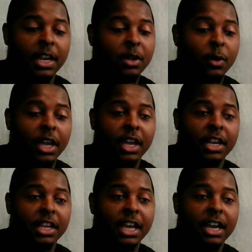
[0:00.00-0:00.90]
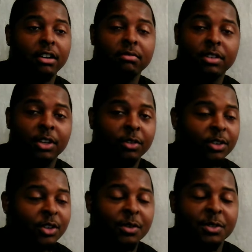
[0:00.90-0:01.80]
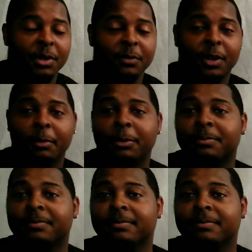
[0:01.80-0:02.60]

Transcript: Anyway, anyhow, there's always a way to find me.